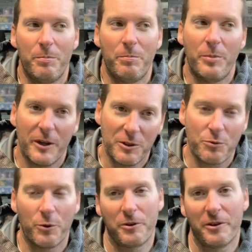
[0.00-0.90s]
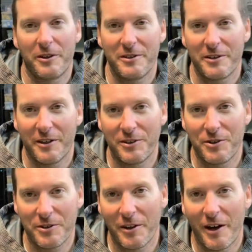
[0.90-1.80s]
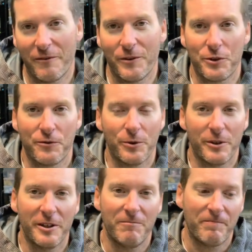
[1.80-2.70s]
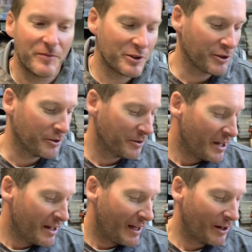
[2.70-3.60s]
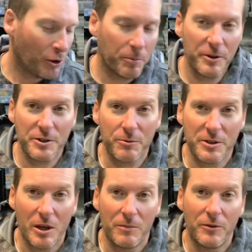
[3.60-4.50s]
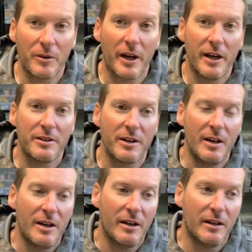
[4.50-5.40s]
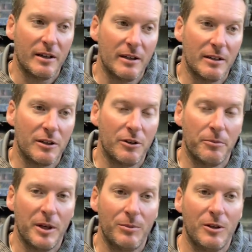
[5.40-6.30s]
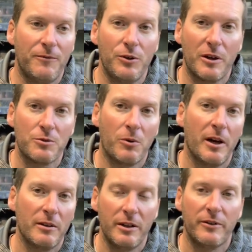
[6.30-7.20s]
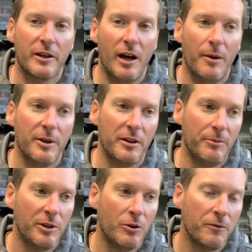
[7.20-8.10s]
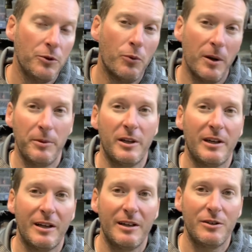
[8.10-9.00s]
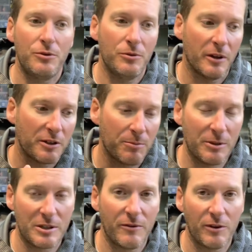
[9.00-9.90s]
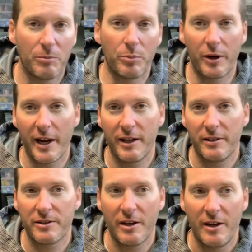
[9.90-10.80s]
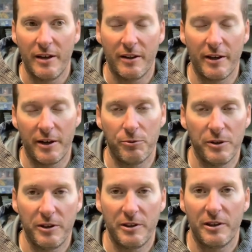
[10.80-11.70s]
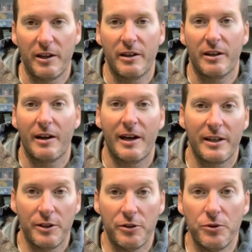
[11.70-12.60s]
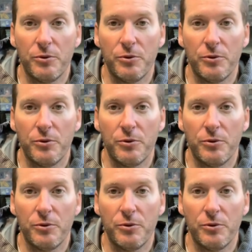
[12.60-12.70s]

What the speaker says: But it's worth it because it catches a lot of fish for you. So I hope this was helpful, guys. You know, maybe if you guys want, leave a comment. Let me know if you want me to get into like specific brands that I really like. I can do